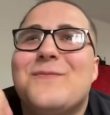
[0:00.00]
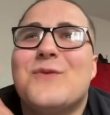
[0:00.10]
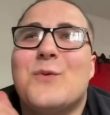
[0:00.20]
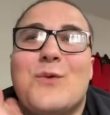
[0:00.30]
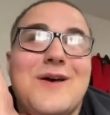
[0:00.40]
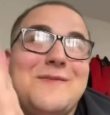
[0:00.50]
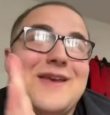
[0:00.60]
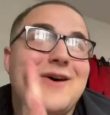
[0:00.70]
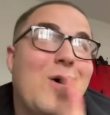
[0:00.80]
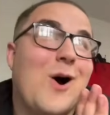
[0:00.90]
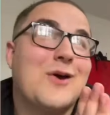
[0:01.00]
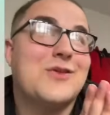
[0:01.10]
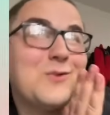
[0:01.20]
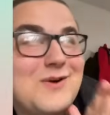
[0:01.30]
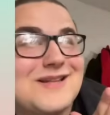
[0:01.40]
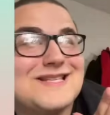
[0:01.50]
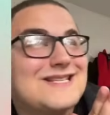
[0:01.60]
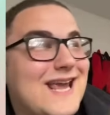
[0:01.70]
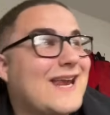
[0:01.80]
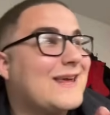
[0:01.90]
women are the ones
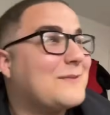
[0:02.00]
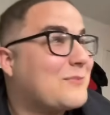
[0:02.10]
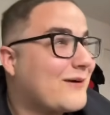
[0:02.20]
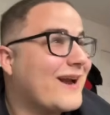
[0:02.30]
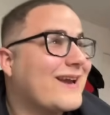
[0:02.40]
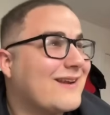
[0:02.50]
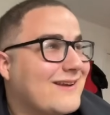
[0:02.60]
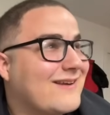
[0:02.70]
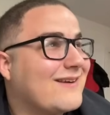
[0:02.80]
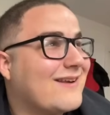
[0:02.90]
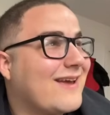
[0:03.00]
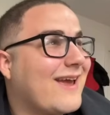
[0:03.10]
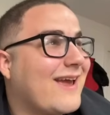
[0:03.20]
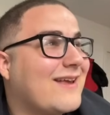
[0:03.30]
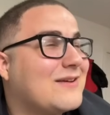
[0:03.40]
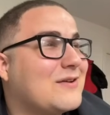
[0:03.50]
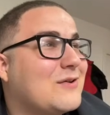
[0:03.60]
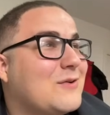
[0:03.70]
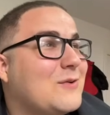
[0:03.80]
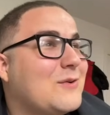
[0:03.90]
getting pregnant, and
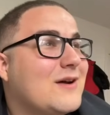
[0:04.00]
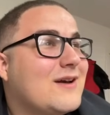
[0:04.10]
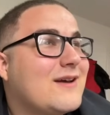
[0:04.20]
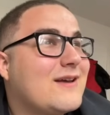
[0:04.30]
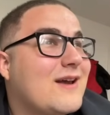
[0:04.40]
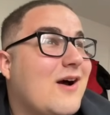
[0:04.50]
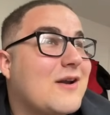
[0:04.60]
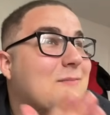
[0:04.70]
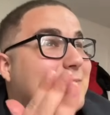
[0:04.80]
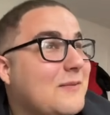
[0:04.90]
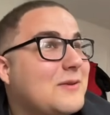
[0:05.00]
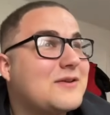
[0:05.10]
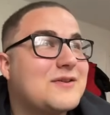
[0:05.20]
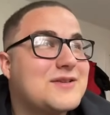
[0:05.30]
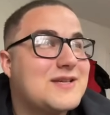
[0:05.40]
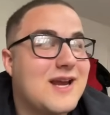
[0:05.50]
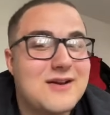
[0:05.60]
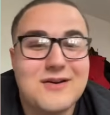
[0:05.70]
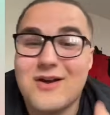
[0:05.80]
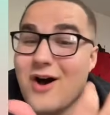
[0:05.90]
who, on a biblical
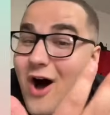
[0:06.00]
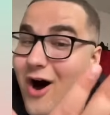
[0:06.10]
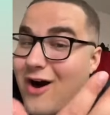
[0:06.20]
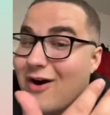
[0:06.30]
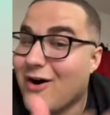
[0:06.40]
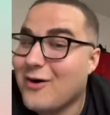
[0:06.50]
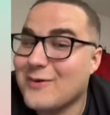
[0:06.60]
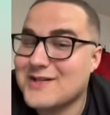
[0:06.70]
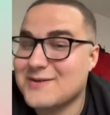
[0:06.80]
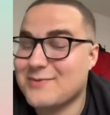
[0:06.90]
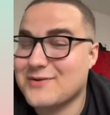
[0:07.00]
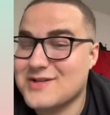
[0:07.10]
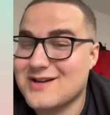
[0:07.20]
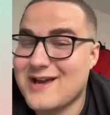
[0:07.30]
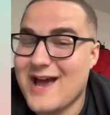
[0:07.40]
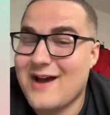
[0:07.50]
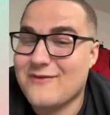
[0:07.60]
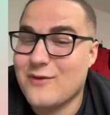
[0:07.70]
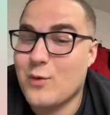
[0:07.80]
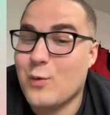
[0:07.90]
standard, are always supposed to
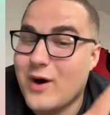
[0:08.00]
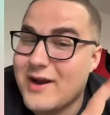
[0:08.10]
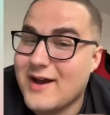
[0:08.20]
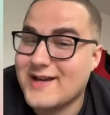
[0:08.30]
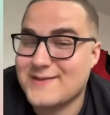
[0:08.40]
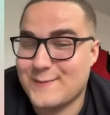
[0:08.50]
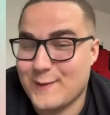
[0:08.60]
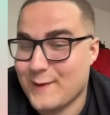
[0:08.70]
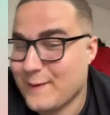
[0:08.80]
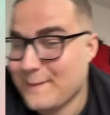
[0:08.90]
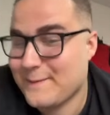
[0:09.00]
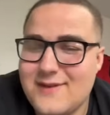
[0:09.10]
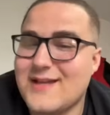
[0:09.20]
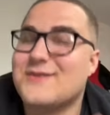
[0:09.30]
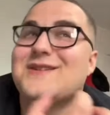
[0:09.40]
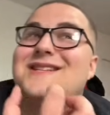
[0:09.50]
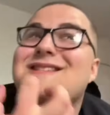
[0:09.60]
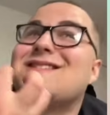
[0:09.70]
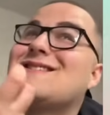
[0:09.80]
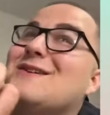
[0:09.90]
have one husband. And so is it
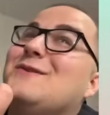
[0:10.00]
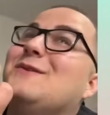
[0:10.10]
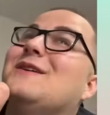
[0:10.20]
so